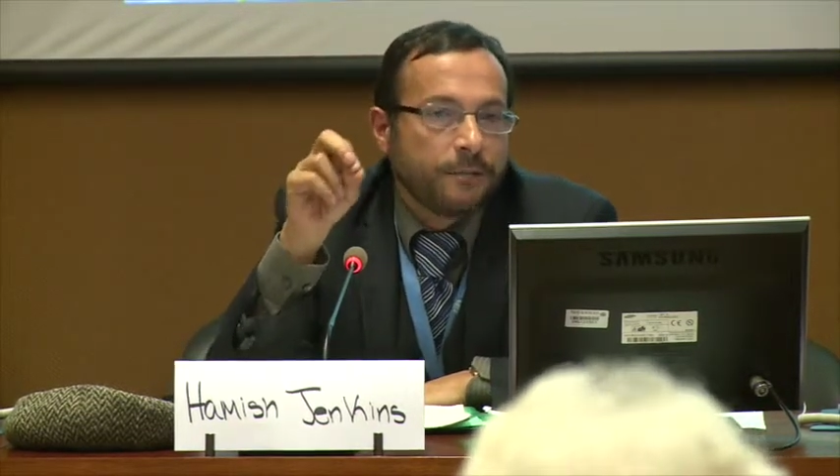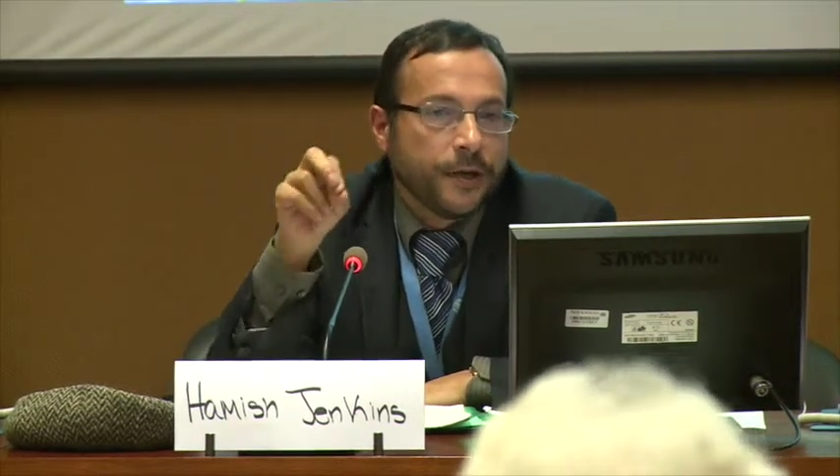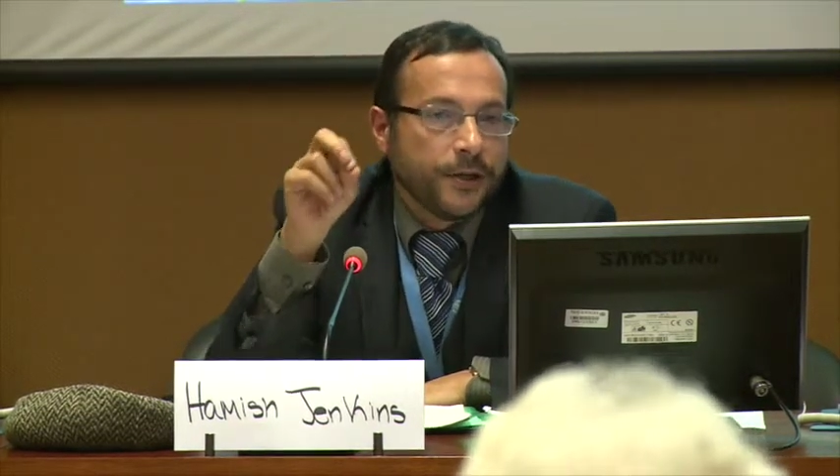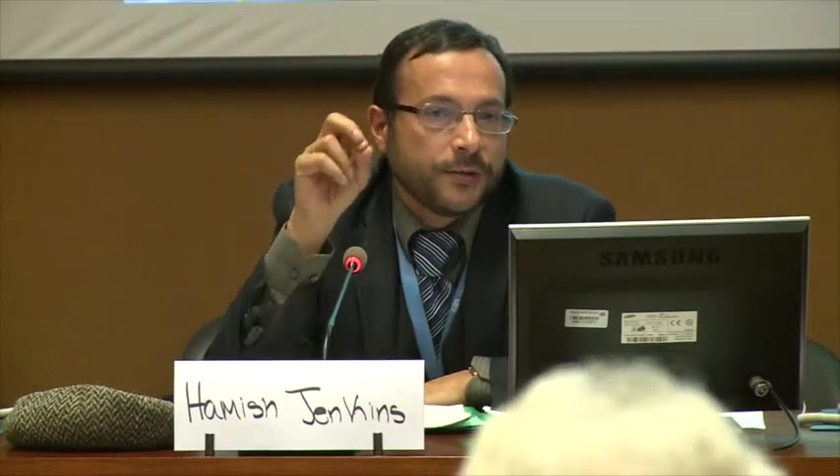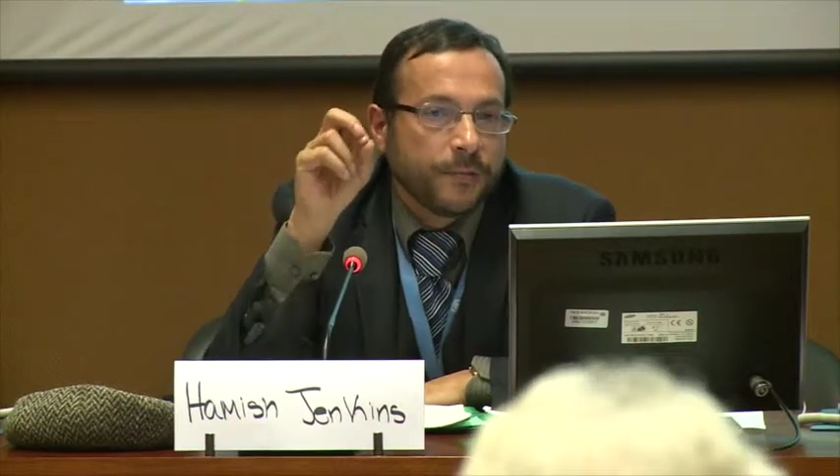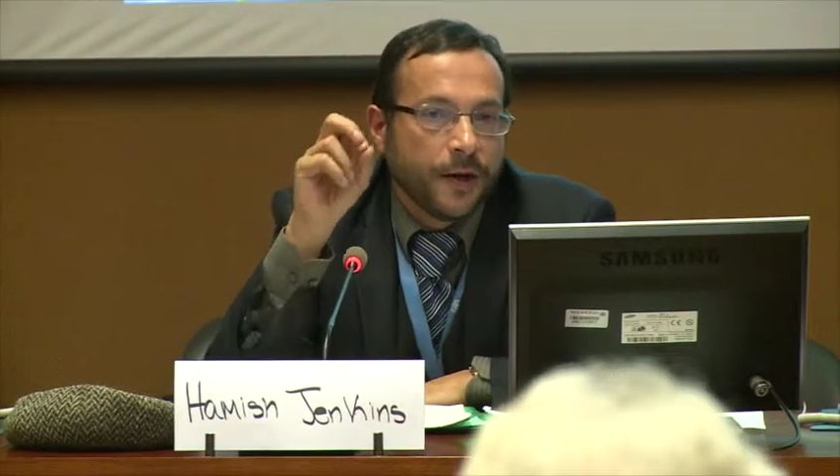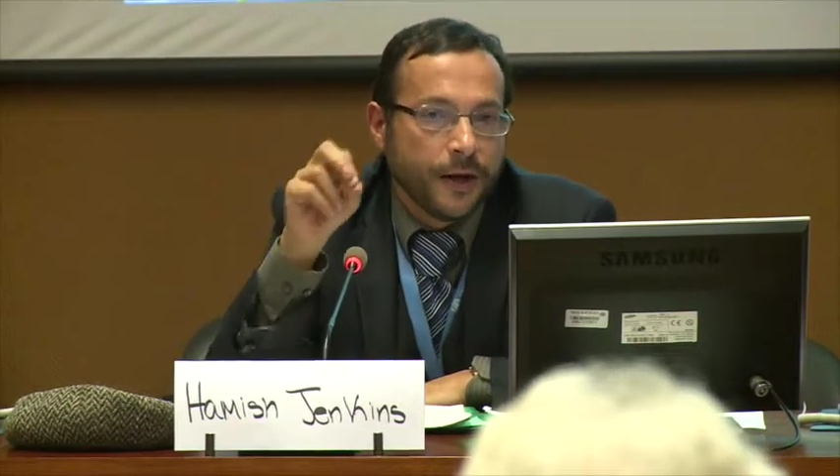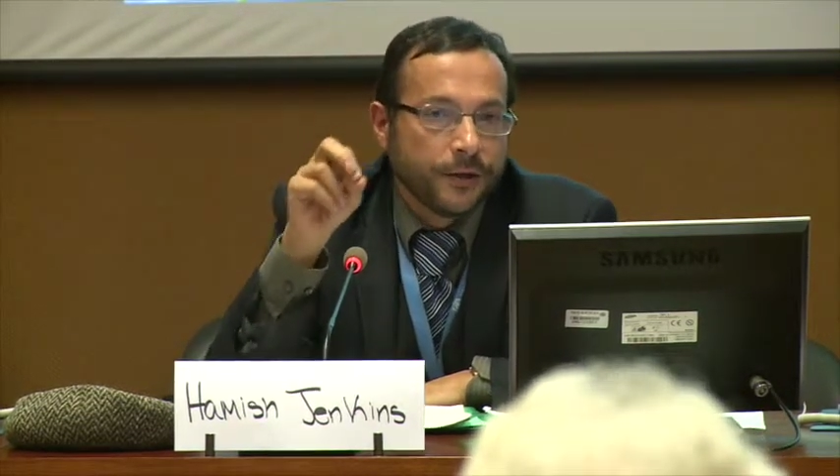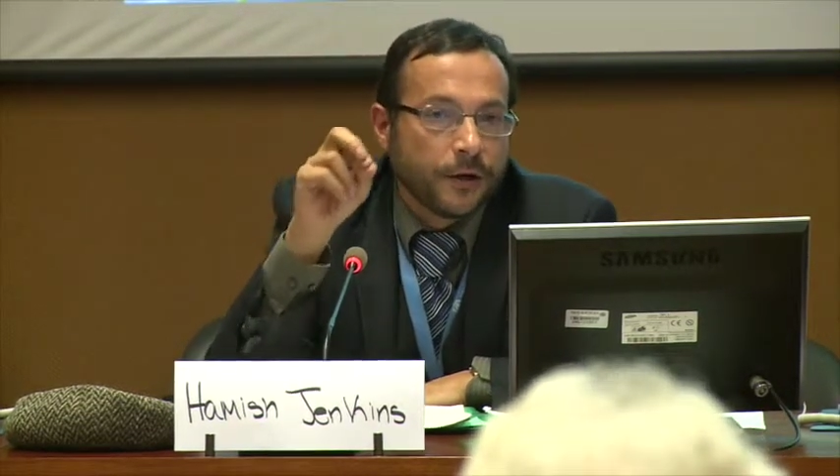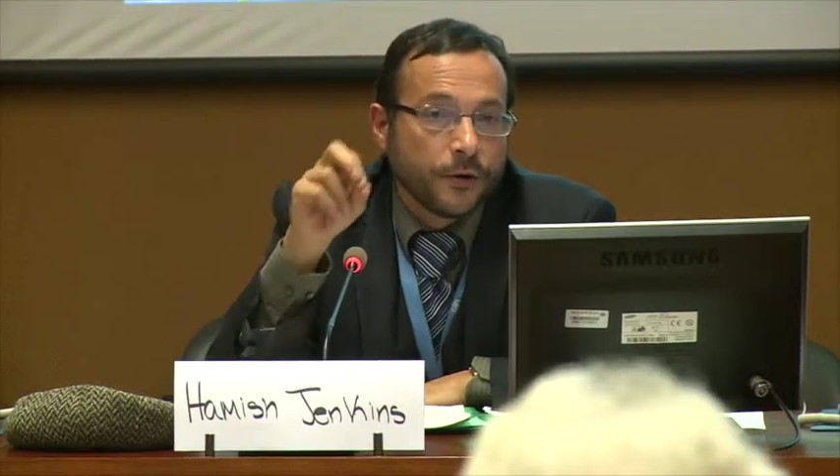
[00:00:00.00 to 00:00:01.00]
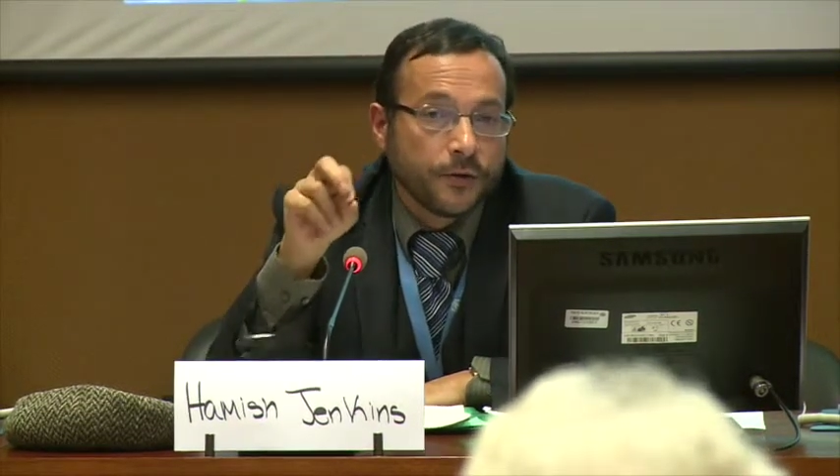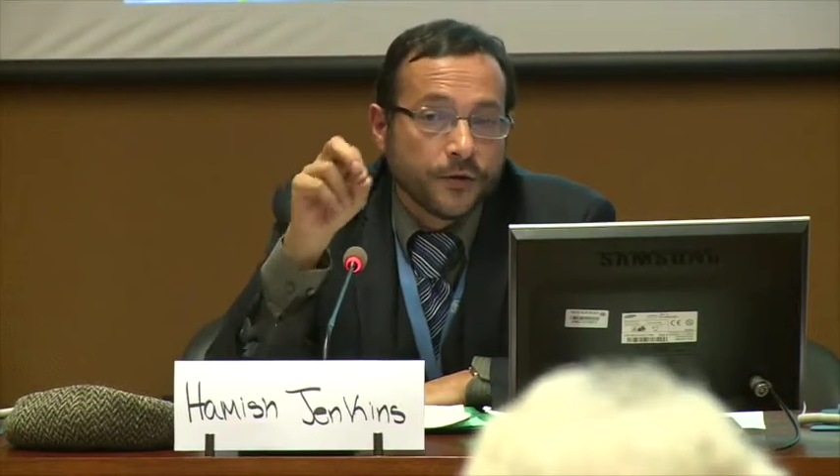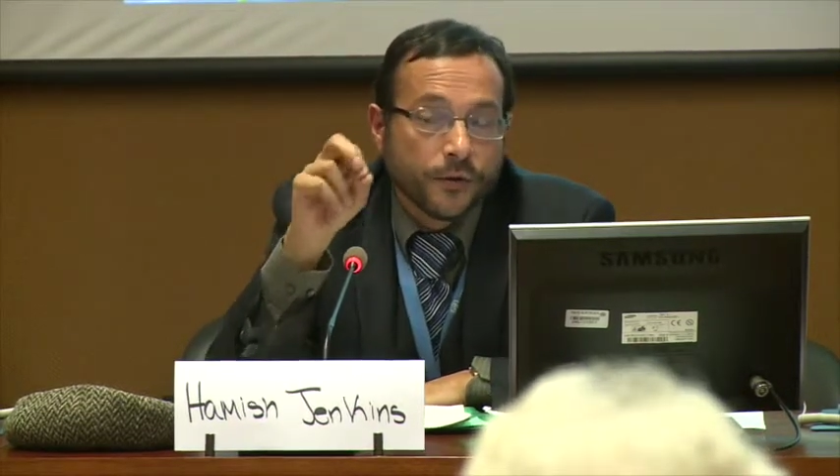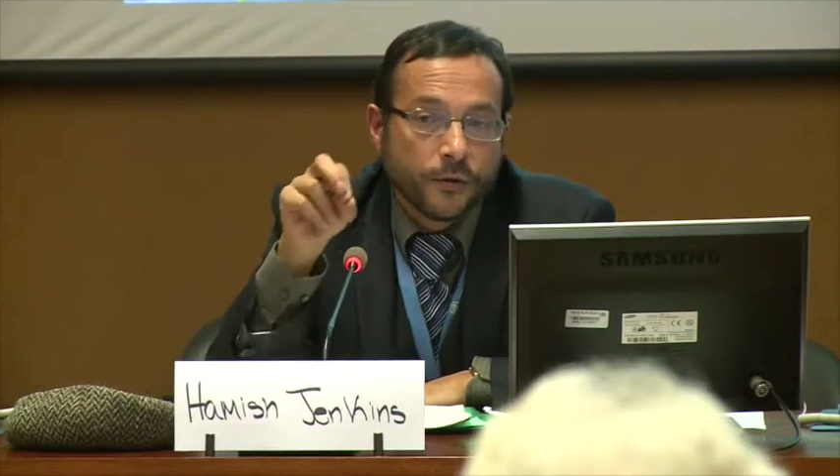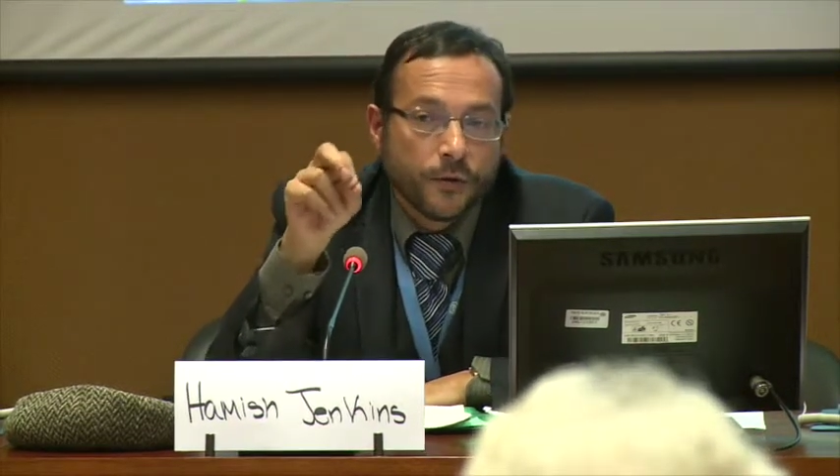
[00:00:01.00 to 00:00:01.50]
place behind
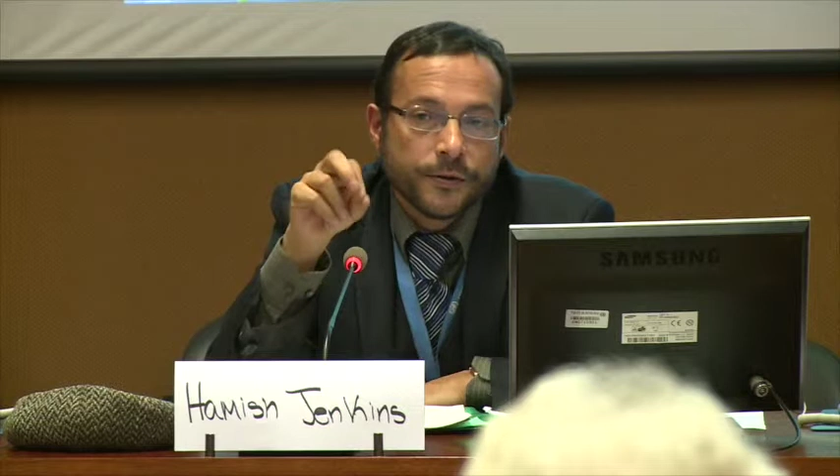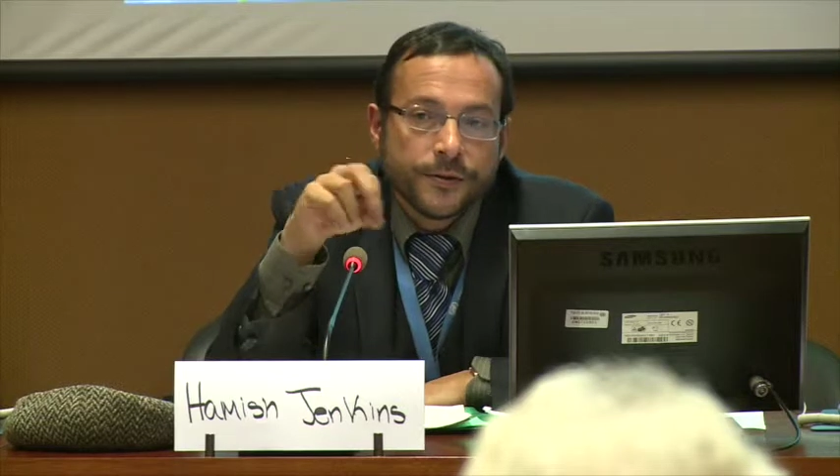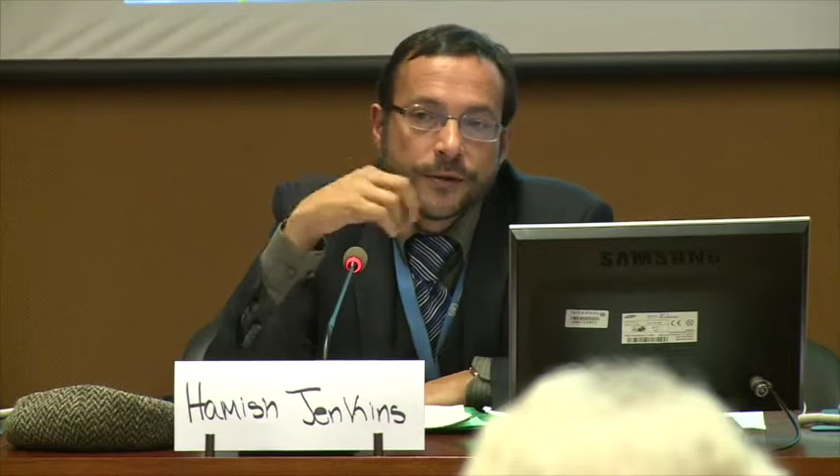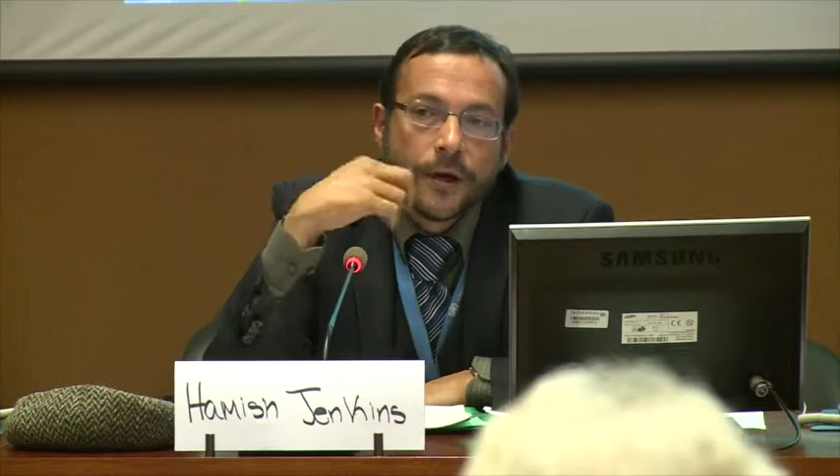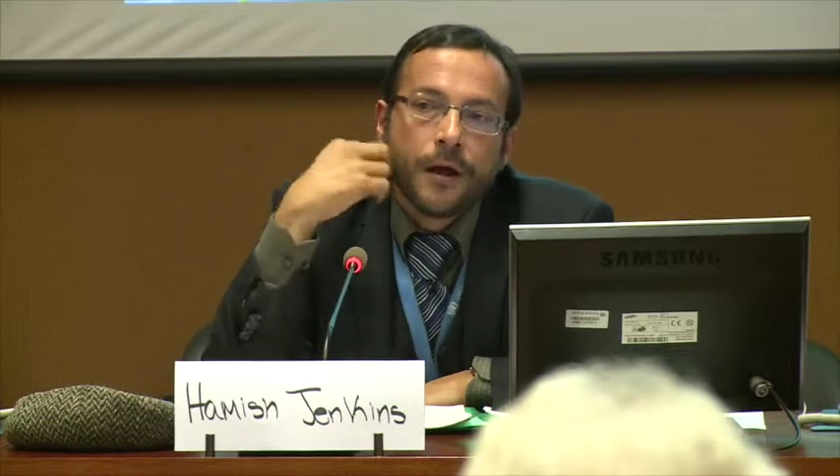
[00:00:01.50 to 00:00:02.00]
closed doors.